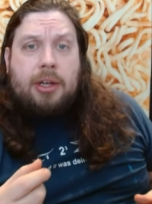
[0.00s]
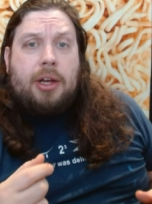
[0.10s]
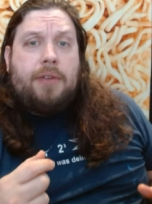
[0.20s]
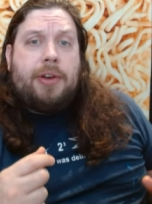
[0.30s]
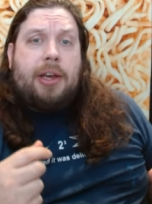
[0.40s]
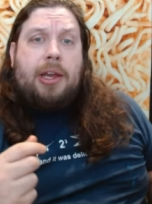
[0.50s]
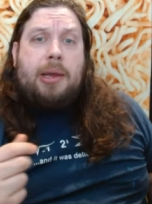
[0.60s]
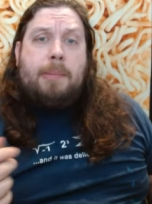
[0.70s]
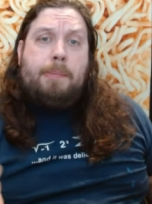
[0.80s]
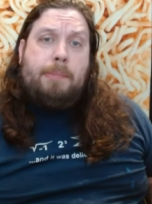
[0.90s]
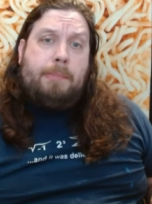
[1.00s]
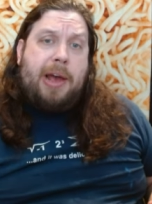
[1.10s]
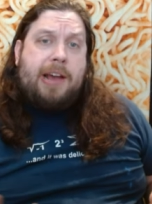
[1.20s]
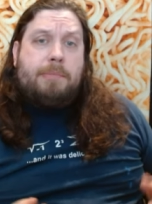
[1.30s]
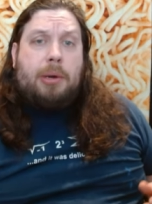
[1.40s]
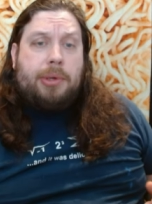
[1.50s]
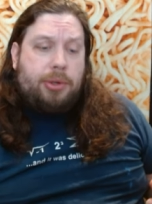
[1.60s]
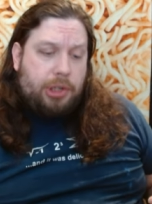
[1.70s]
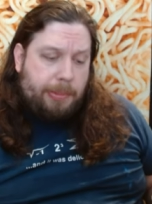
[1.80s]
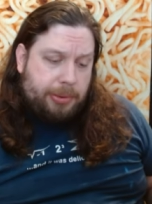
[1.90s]
of a bag of barbecue
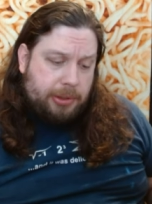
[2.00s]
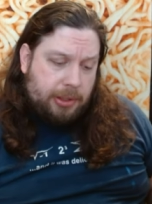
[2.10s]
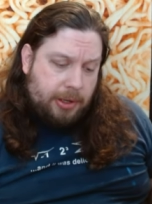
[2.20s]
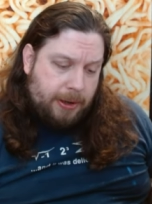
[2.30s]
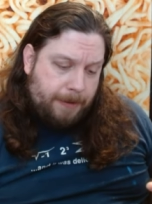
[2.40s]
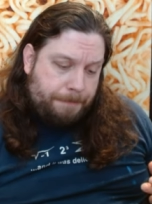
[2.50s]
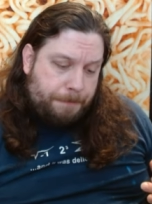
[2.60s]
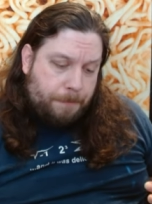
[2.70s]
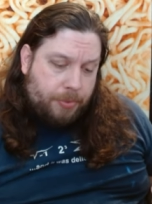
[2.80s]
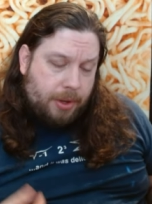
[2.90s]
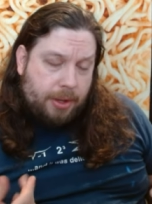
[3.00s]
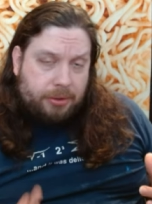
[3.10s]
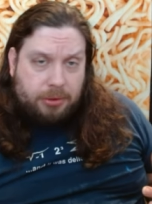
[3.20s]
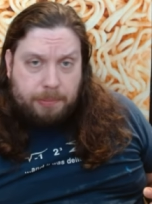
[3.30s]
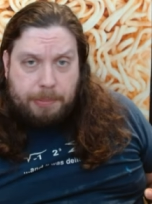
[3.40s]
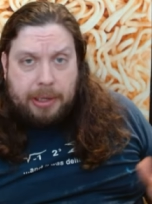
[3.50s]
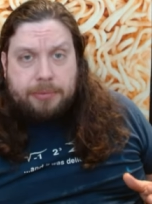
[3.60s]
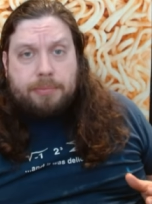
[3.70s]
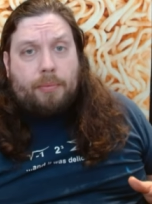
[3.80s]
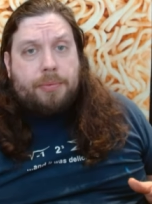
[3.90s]
chips,
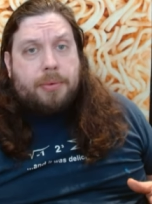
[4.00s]
but